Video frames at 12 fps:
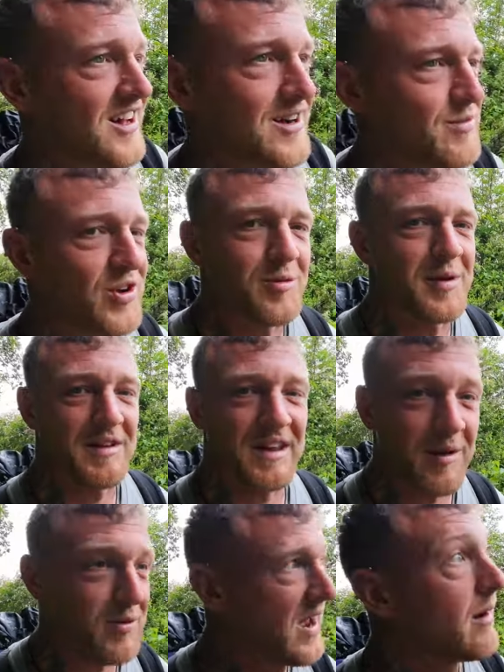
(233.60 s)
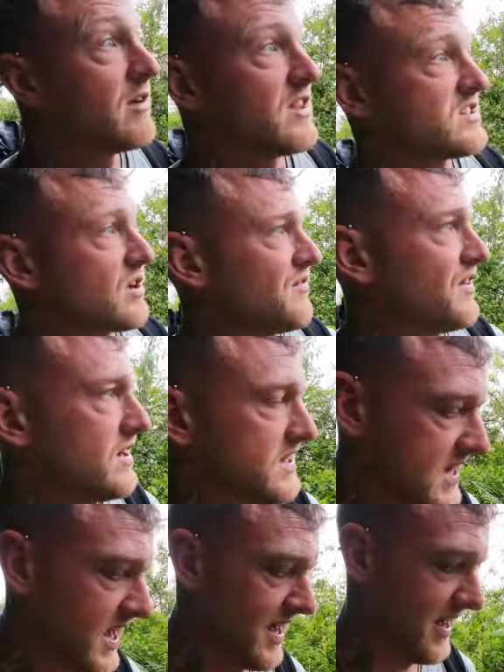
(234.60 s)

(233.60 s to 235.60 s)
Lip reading: I'm not going to be able to get them on camera, they're so fast.